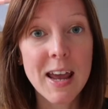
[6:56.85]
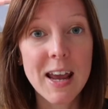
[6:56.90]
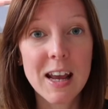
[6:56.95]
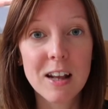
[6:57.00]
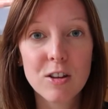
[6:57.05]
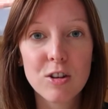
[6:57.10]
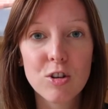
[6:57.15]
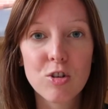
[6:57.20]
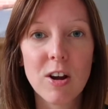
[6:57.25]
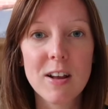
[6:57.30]

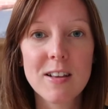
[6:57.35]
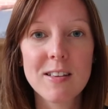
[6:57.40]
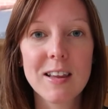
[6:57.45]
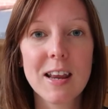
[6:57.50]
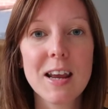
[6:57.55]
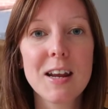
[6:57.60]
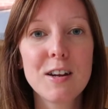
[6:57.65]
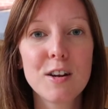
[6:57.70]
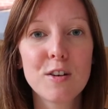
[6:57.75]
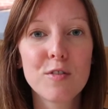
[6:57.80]
It's
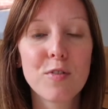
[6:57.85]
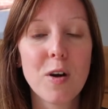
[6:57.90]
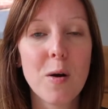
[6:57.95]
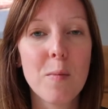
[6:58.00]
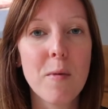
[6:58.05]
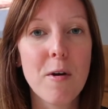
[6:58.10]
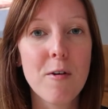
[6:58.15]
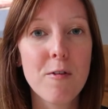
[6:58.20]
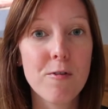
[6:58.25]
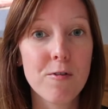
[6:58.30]
translated
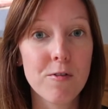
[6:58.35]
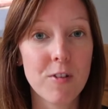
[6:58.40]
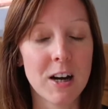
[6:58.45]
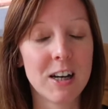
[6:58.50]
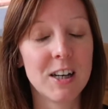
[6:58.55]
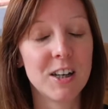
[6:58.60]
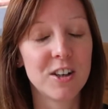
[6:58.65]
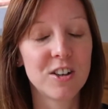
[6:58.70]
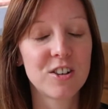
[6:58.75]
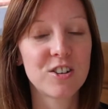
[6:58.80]
from
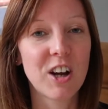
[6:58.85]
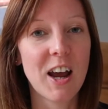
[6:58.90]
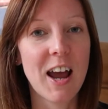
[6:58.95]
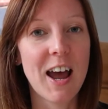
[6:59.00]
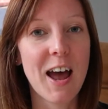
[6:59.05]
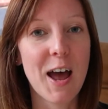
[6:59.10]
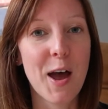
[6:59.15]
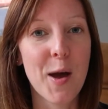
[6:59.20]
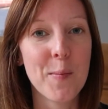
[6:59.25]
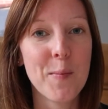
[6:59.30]
French,
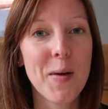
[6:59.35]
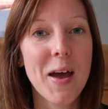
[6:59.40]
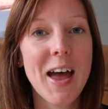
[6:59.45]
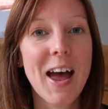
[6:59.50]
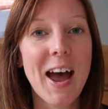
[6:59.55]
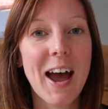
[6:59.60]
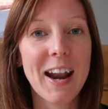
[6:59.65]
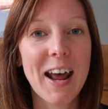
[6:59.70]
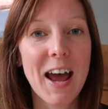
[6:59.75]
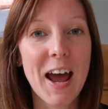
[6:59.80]
and
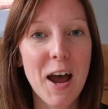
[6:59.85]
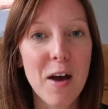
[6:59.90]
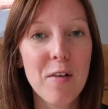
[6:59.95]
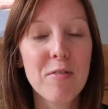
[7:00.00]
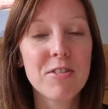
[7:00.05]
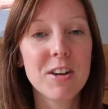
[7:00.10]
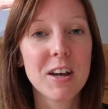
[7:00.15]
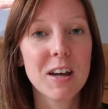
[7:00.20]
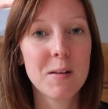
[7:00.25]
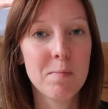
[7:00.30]
I
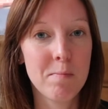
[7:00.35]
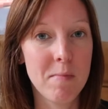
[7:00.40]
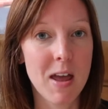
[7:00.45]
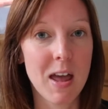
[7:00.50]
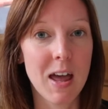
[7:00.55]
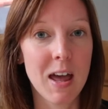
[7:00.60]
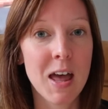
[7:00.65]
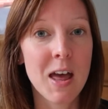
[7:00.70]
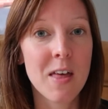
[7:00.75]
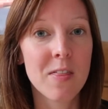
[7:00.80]
have to
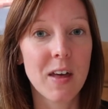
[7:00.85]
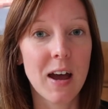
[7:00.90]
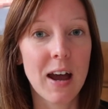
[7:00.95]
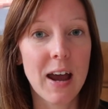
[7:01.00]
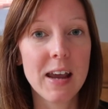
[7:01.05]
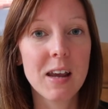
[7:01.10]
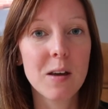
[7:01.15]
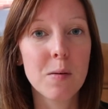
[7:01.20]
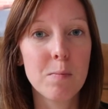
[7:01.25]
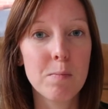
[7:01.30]
admit that
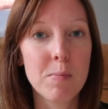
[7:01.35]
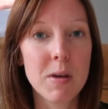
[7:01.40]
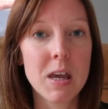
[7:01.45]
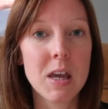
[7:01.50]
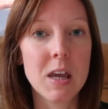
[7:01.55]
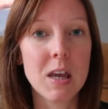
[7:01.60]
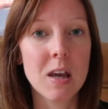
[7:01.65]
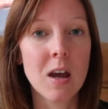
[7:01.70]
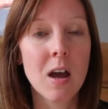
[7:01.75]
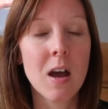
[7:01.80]
I
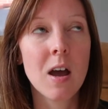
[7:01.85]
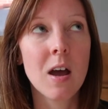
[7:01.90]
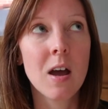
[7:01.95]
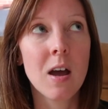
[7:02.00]
can